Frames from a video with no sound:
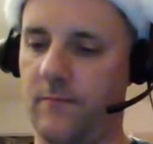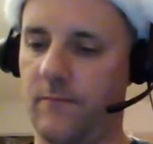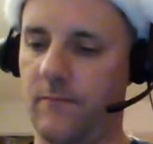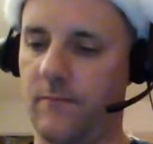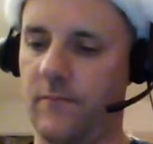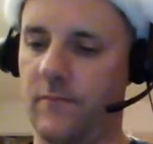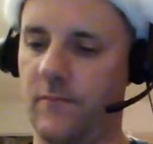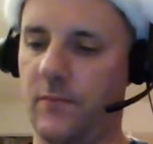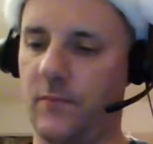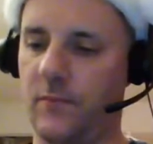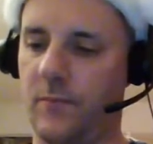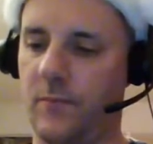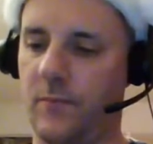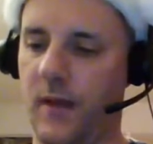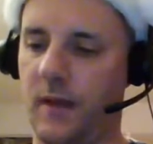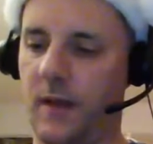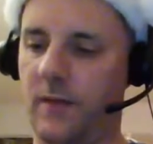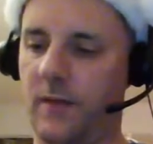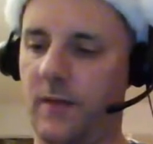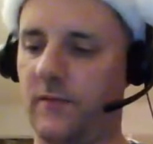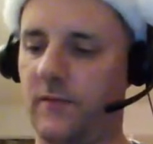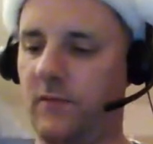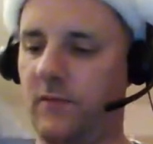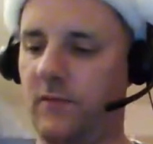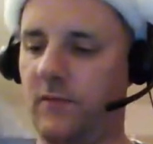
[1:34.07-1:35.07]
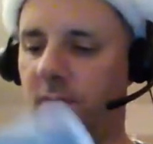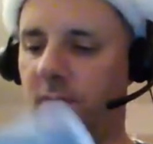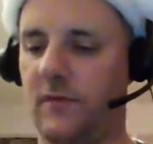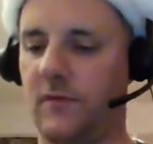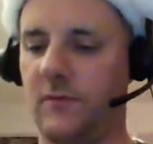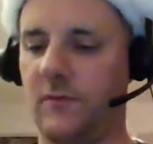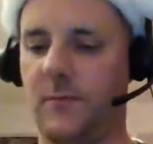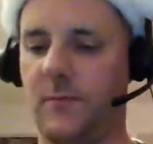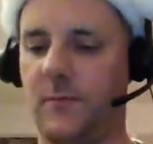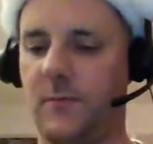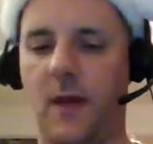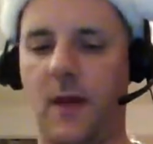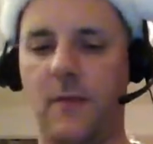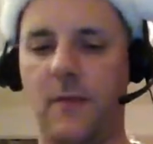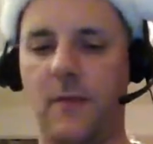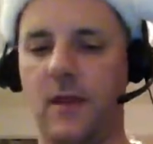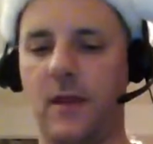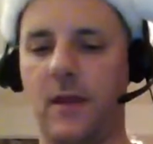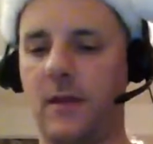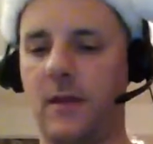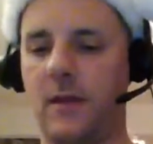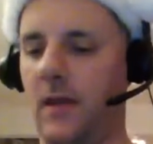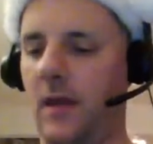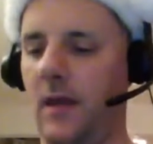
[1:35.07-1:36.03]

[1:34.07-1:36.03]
Superman is dressed as Batman,